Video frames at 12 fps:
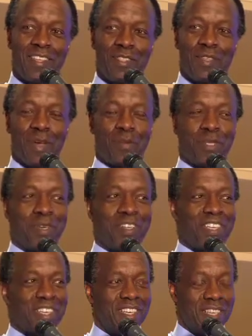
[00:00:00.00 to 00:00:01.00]
So I'm sure
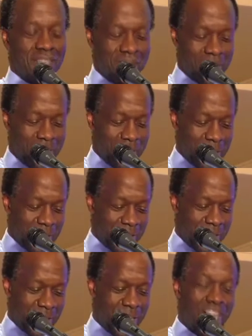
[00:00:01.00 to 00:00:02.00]
the
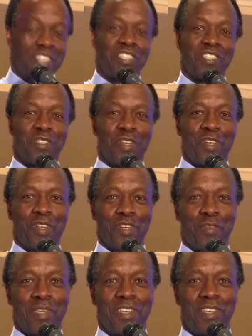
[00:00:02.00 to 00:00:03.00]
Arch is not going
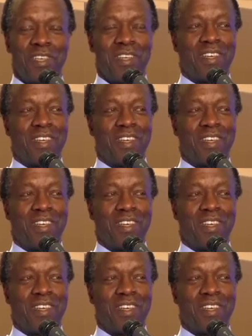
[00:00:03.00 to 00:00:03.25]
to be